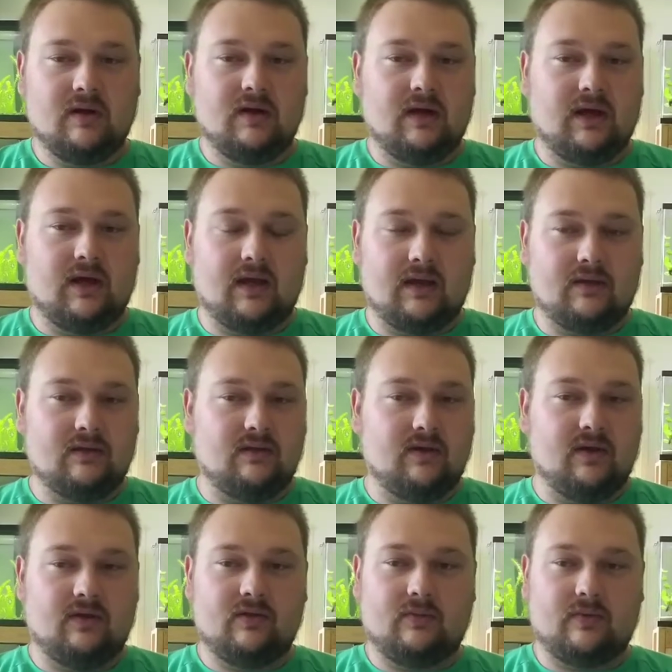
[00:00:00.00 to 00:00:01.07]
and the
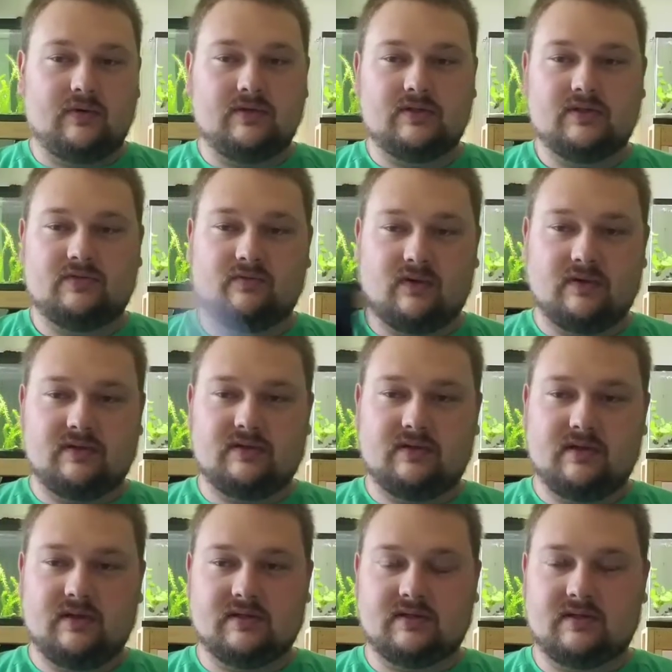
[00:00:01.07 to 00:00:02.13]
other one just runs
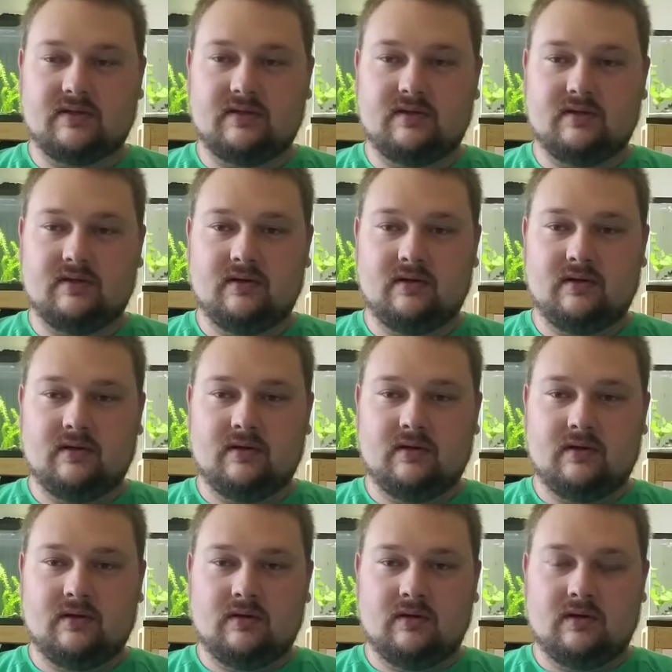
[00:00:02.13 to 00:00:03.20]
this,
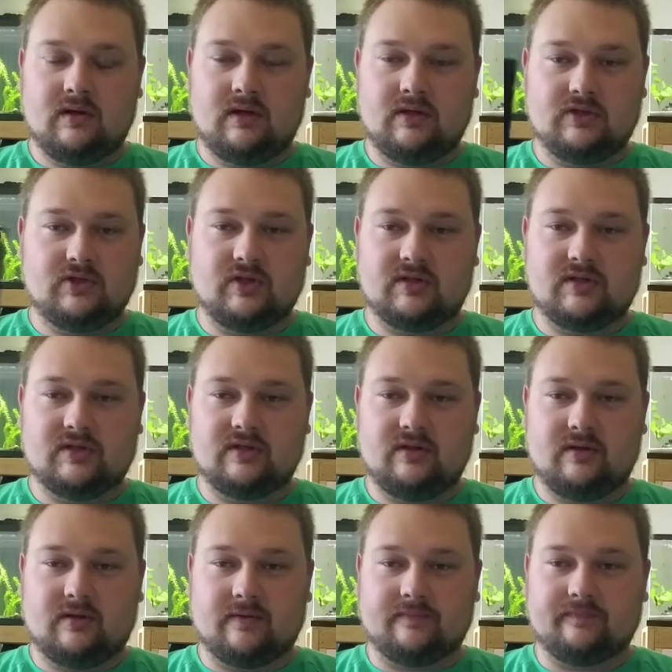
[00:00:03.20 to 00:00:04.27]
and it's just as
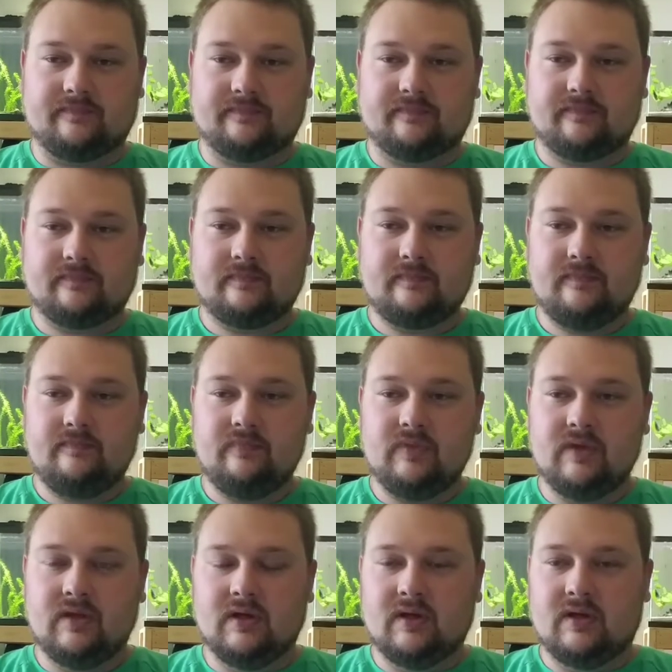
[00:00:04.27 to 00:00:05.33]
clear.
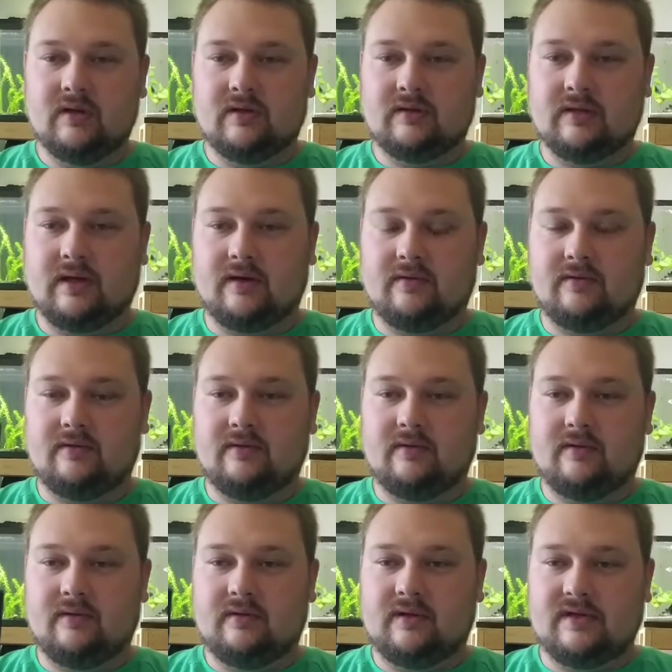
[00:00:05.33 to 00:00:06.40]
Now,
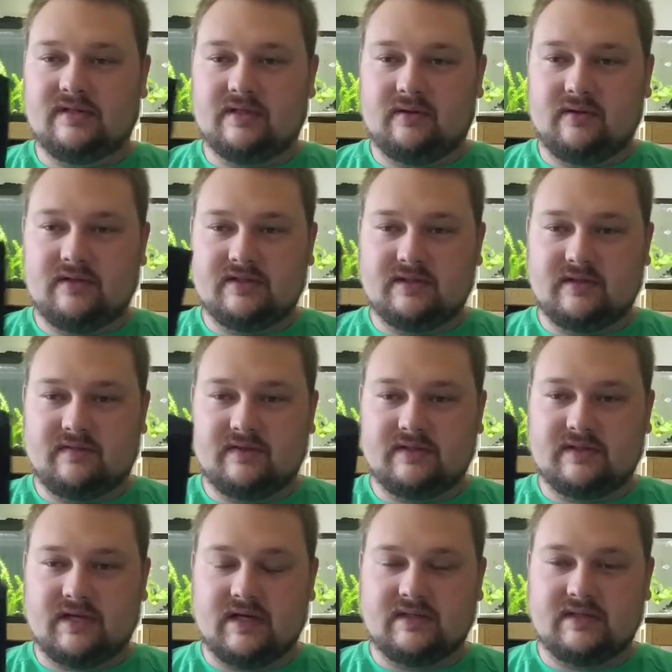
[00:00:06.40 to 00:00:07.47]
they sell these in different
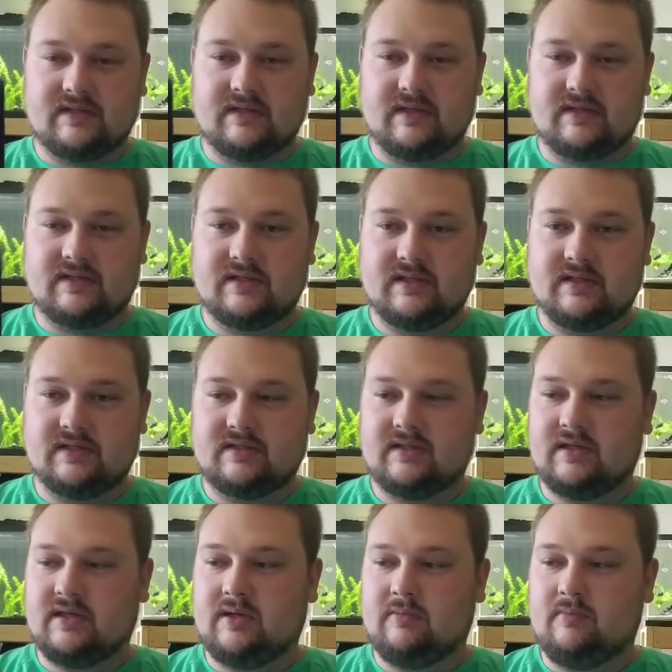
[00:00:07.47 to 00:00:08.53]
sizes. This is
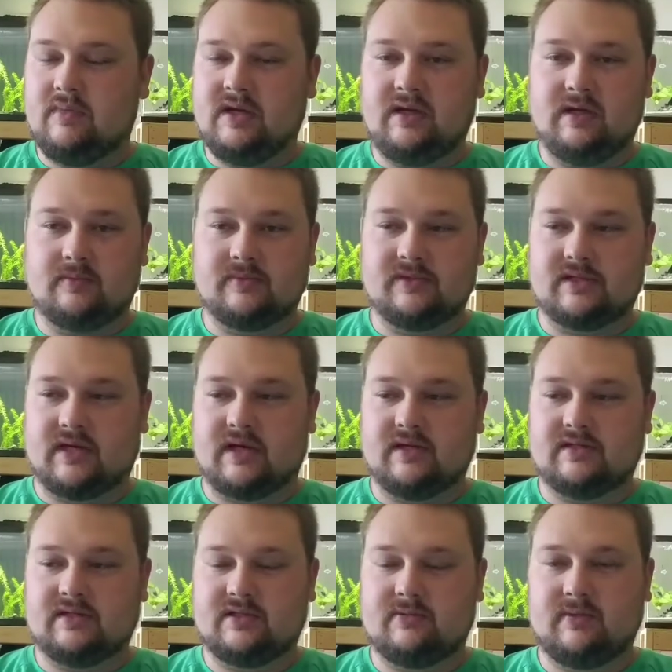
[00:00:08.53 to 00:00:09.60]
the medium
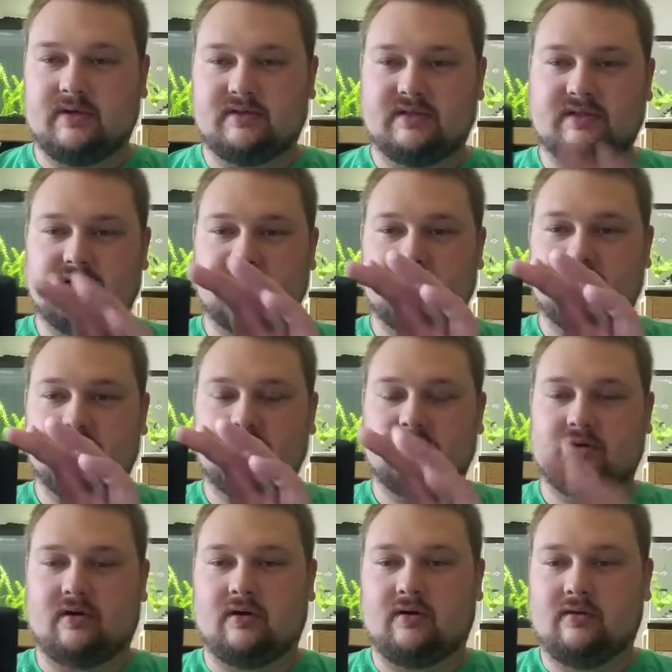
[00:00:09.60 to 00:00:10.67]
size. It's about 6 inches
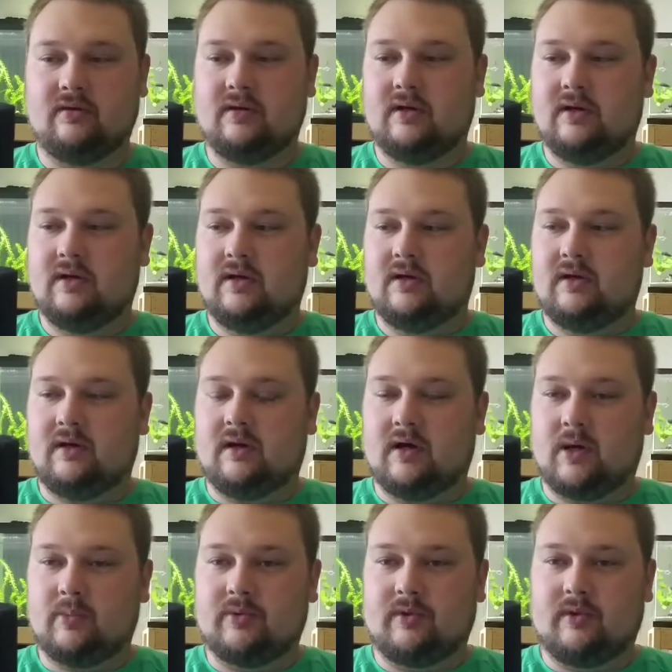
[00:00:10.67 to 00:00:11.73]
tall.
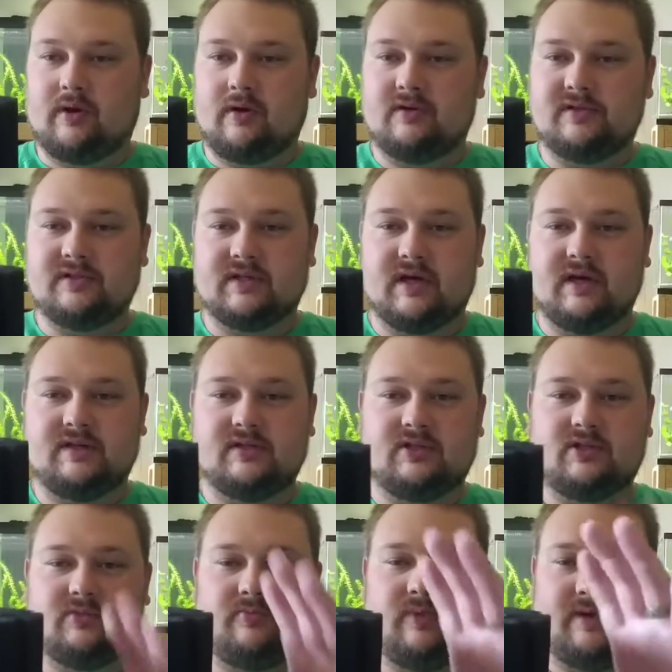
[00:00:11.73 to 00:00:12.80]
The large size
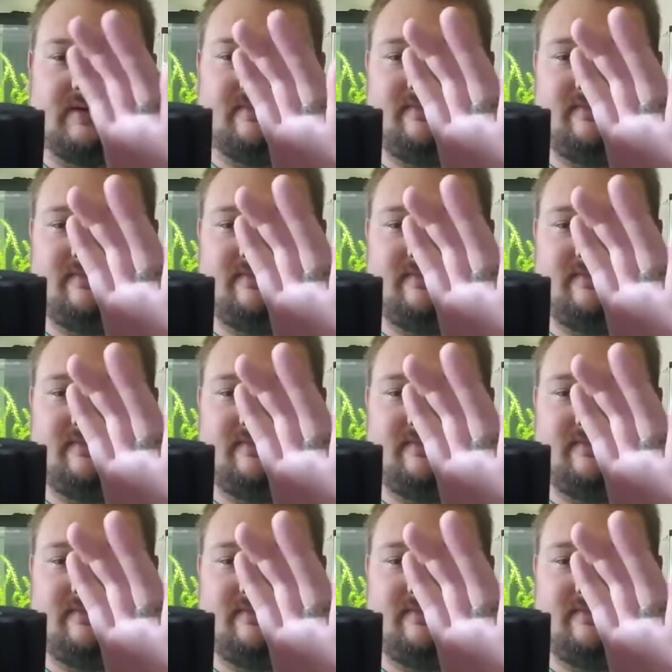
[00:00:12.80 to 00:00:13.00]
is like